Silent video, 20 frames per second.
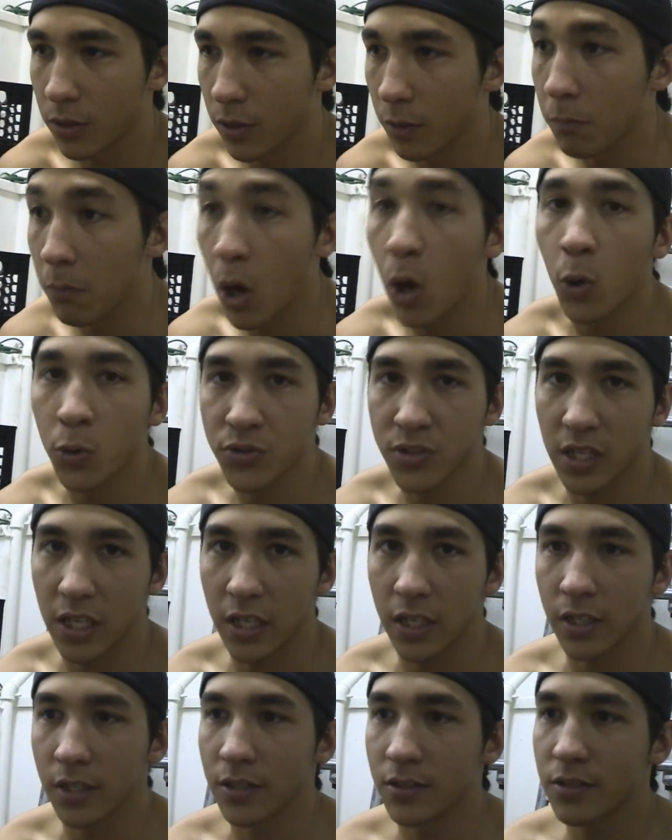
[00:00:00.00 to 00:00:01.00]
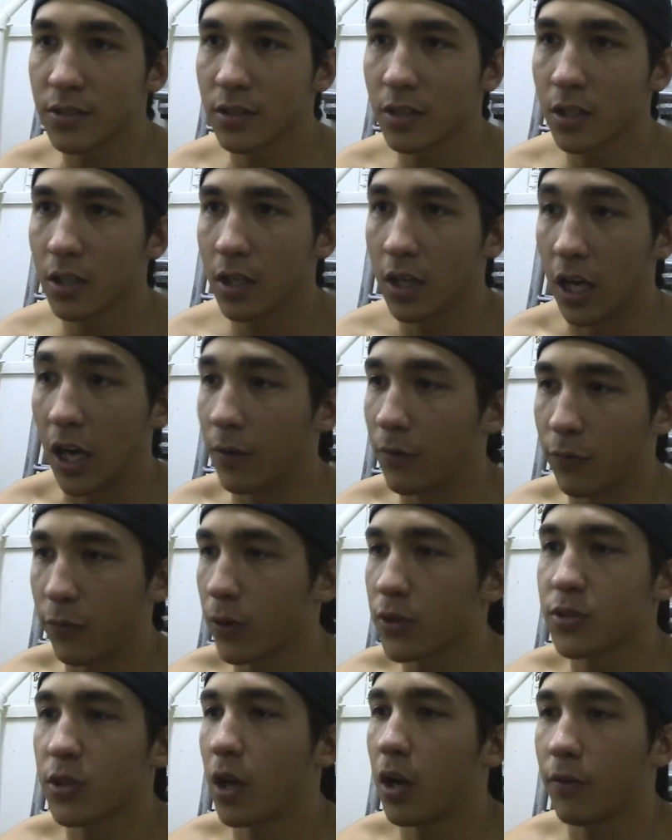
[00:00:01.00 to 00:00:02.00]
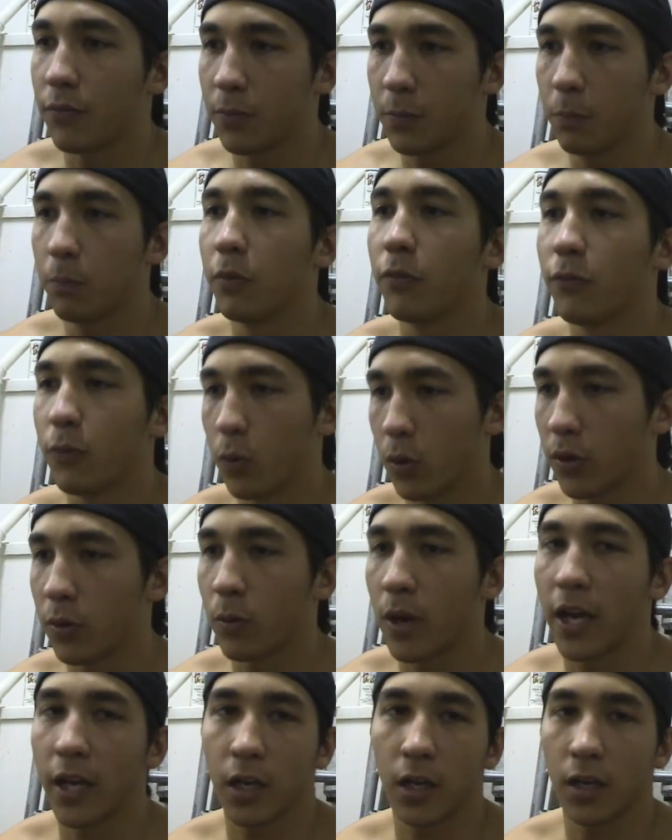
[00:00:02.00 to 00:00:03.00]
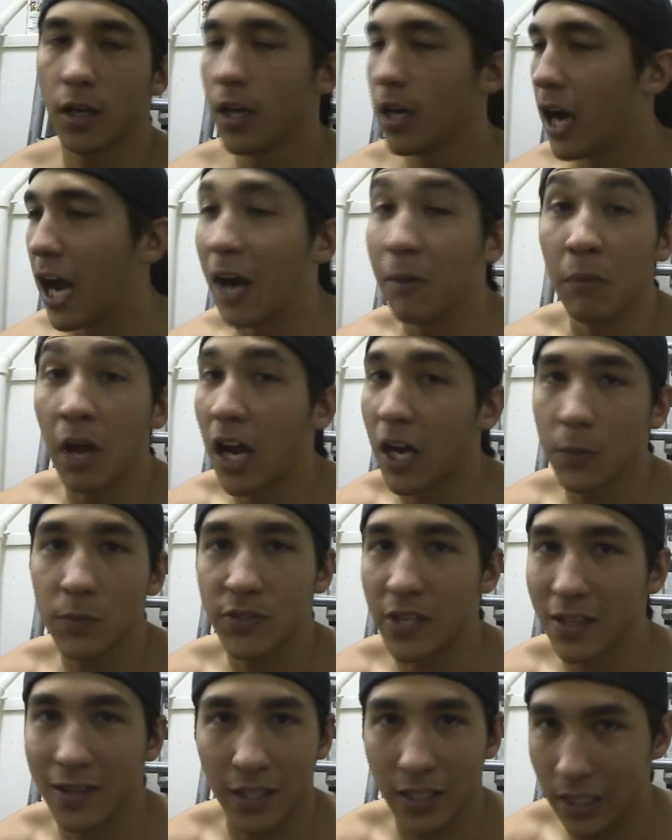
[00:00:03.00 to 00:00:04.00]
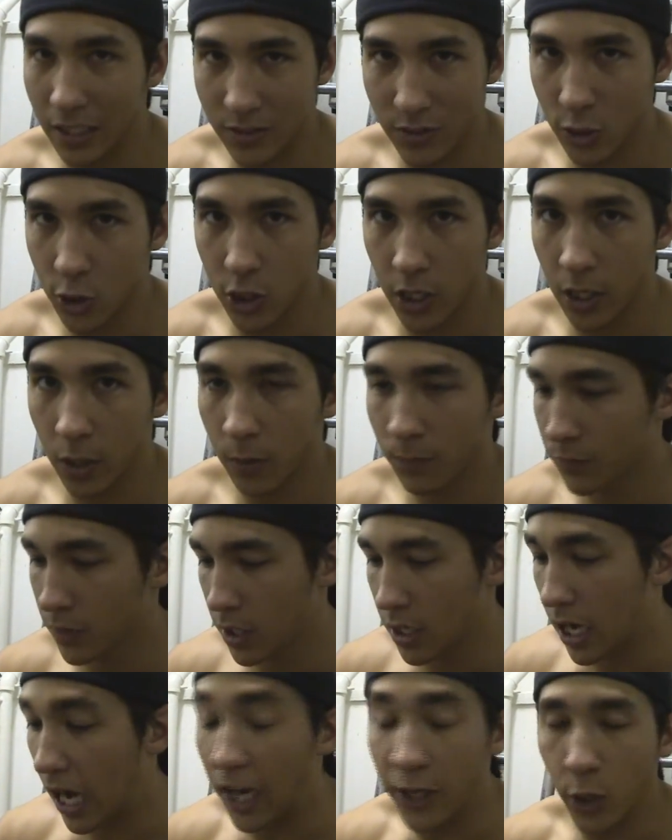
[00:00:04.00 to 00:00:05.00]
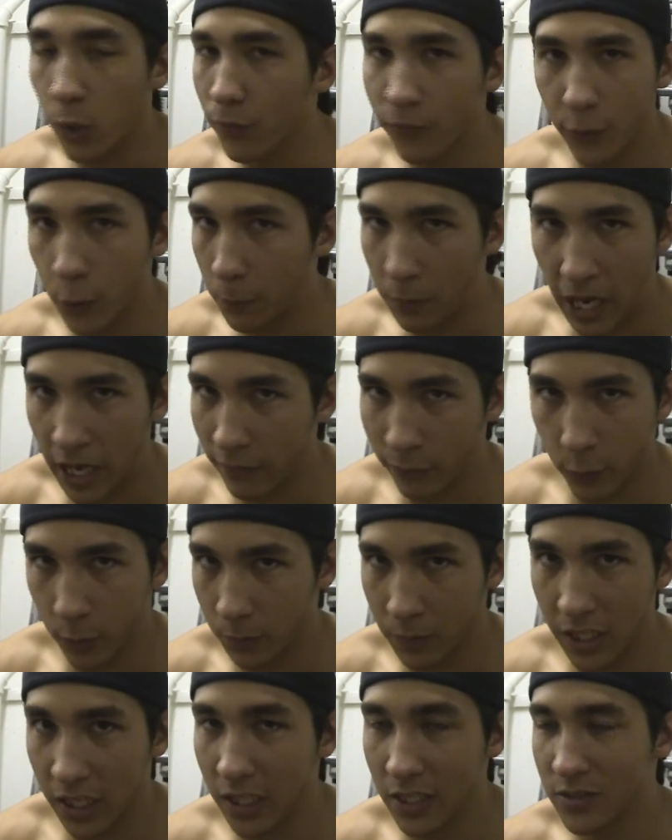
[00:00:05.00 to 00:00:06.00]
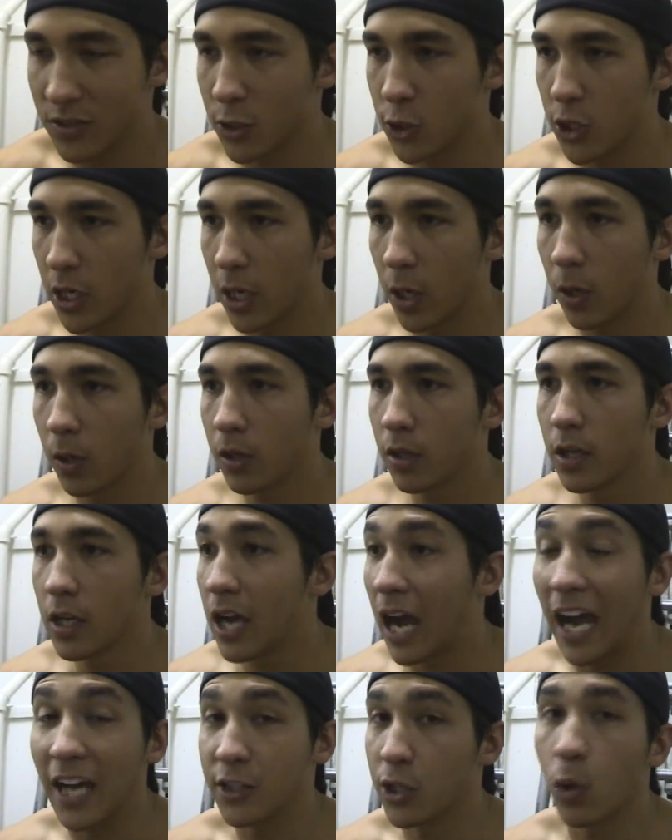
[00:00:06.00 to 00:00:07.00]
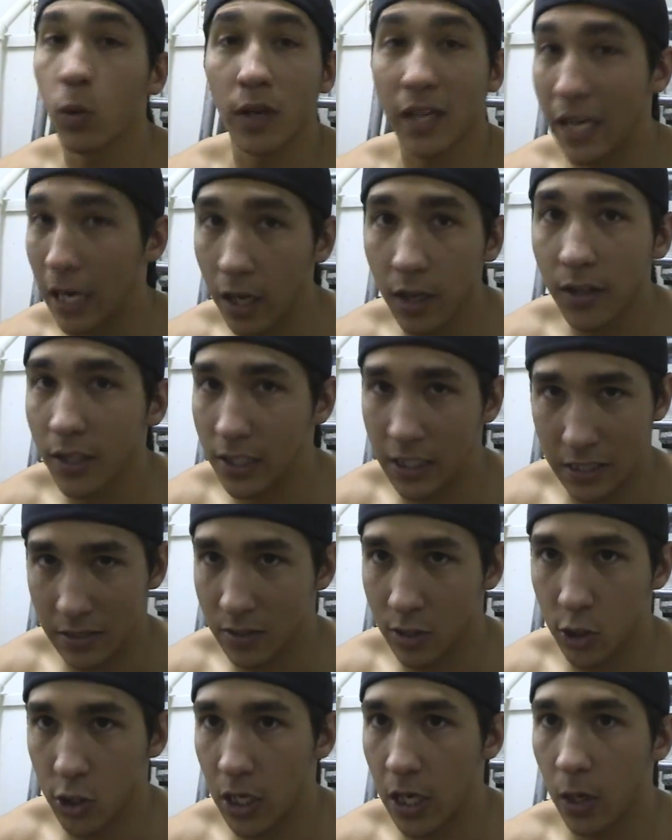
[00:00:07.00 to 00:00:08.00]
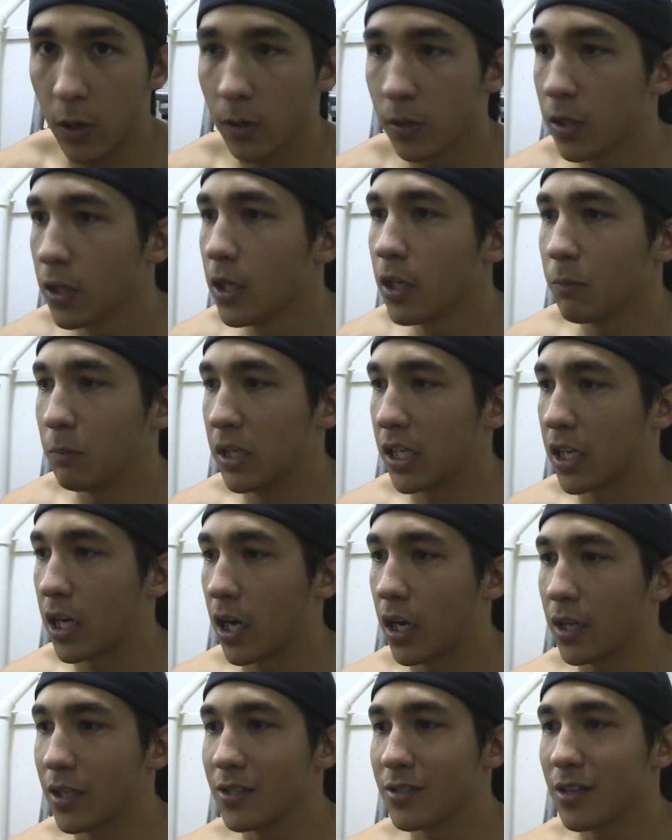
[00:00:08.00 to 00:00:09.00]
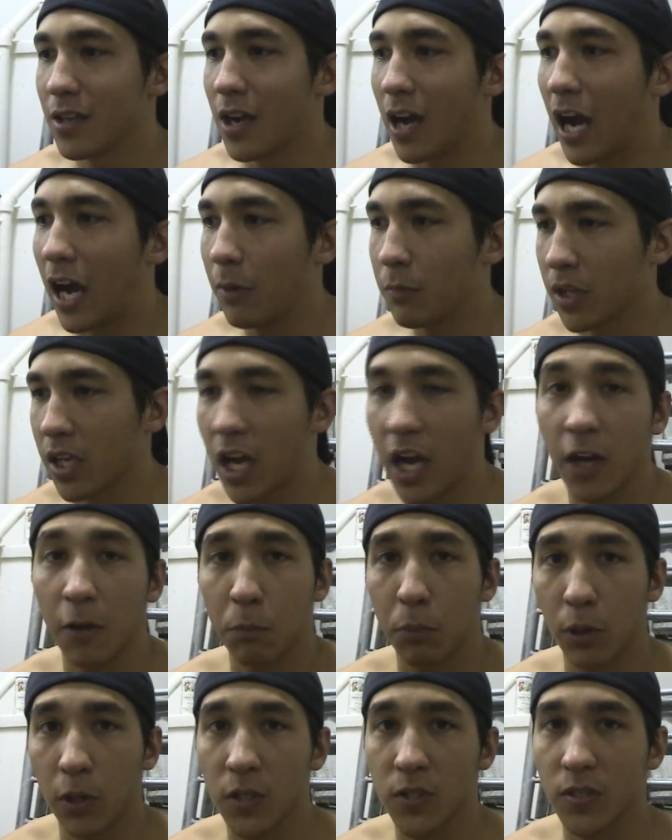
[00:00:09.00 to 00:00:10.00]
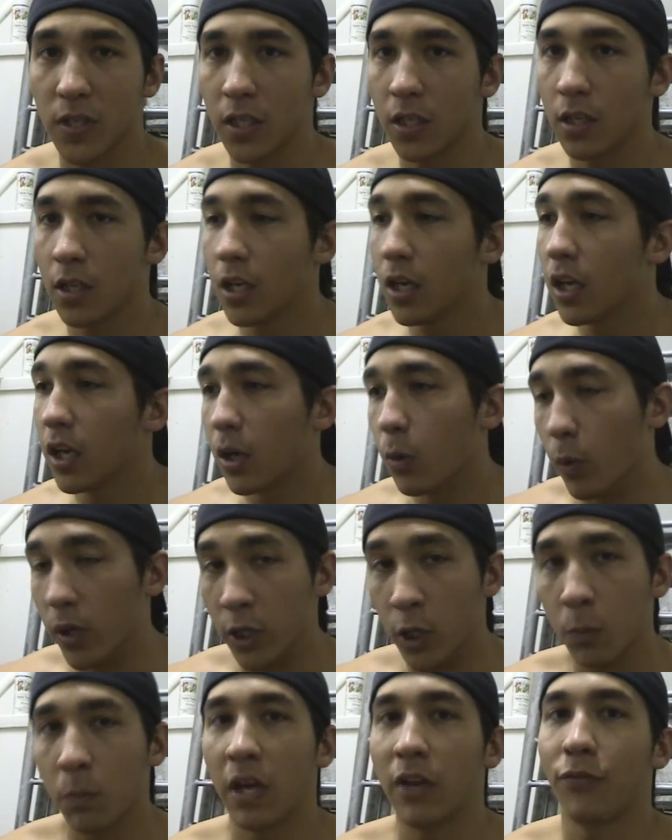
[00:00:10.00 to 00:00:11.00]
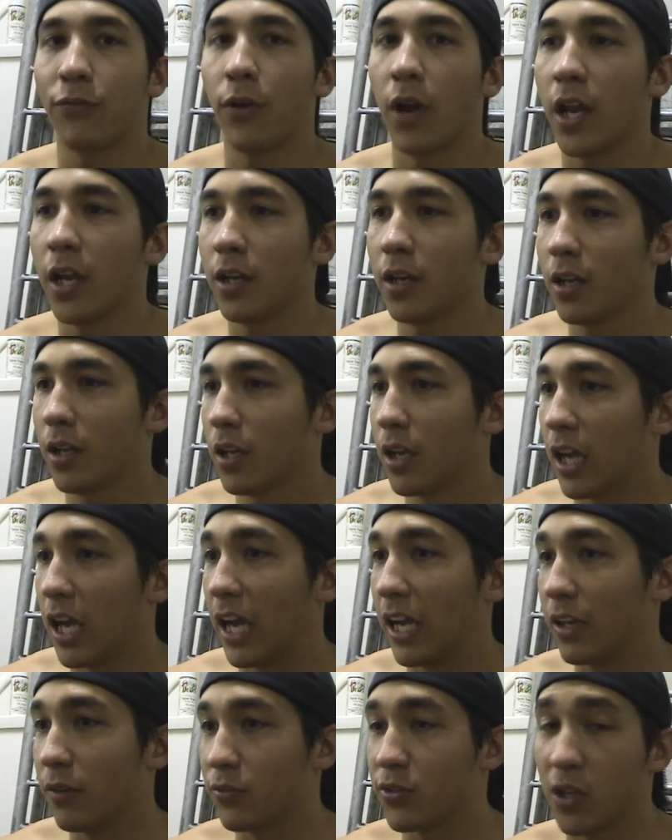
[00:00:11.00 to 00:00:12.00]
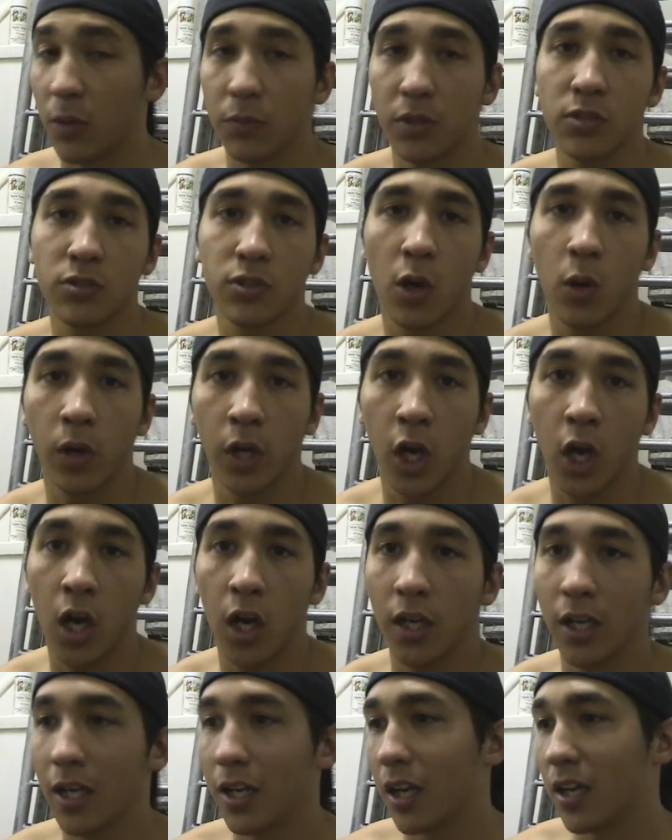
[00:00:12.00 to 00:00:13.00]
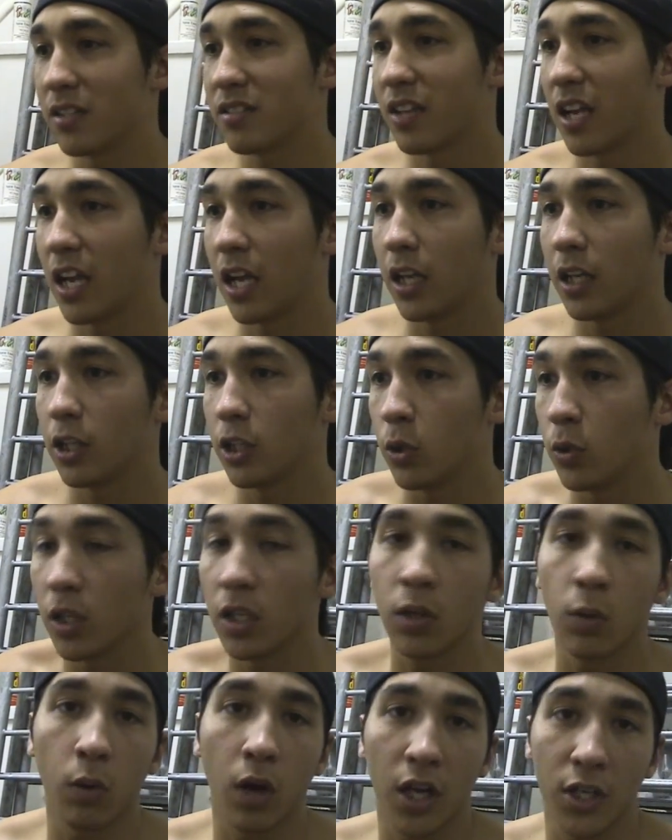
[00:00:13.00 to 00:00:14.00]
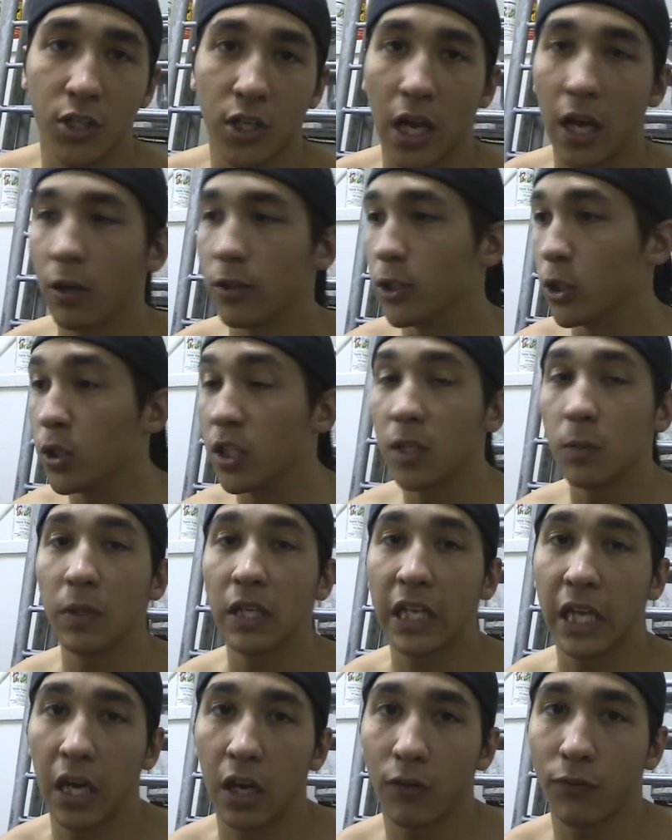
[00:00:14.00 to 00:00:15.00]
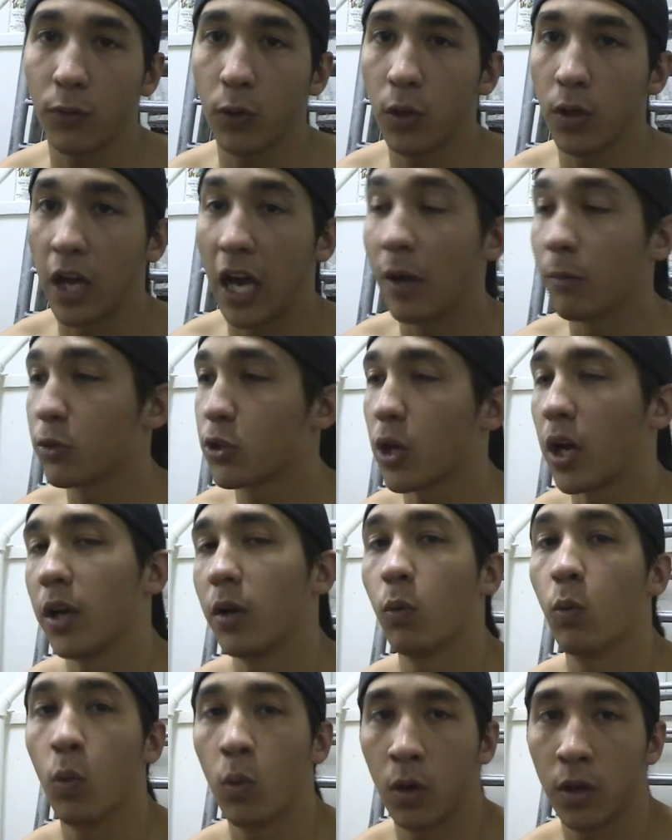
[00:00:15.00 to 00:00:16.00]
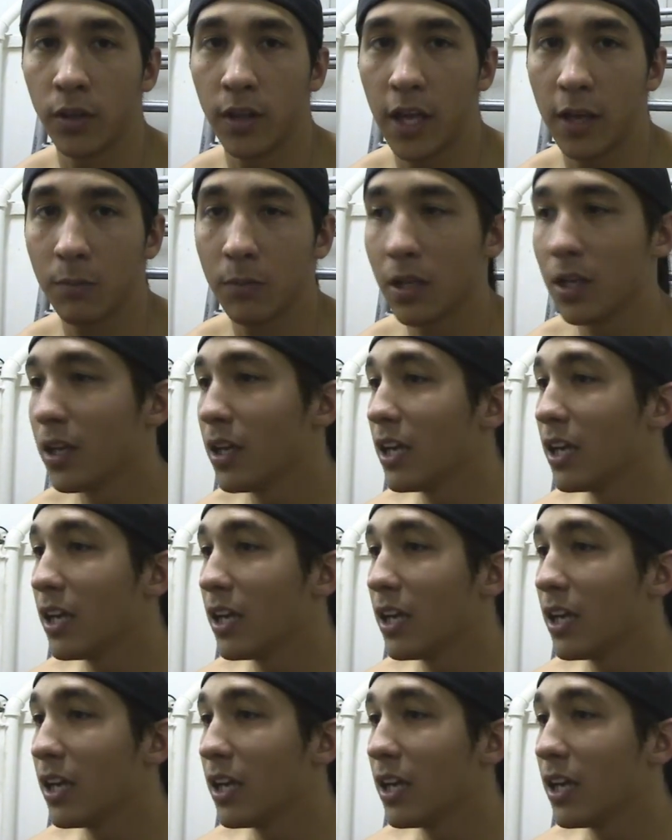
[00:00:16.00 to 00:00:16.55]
the most is, first off, before the record, I'm not upset that he's in jail. I don't feel bad for him that he's in jail. I don't care that he's in jail, because I'm the kind of person, when you're my friend, and if something's going on and I say, you need to watch out, you need to be careful, I'm trying to warn them.